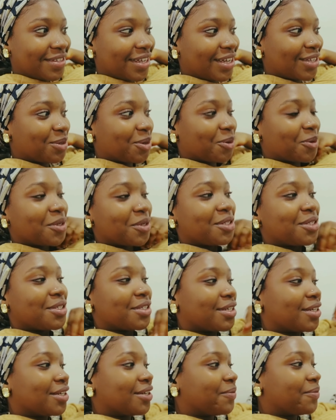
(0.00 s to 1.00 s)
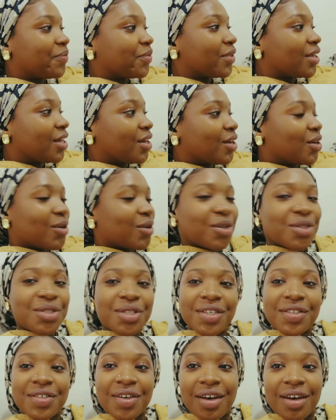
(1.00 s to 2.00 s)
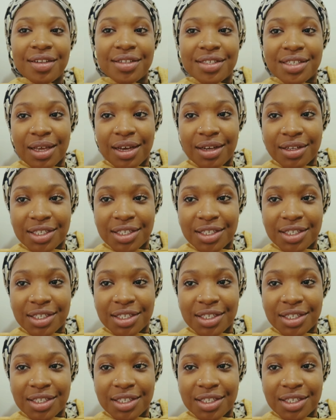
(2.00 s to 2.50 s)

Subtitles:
That so we're going to go to his aunt's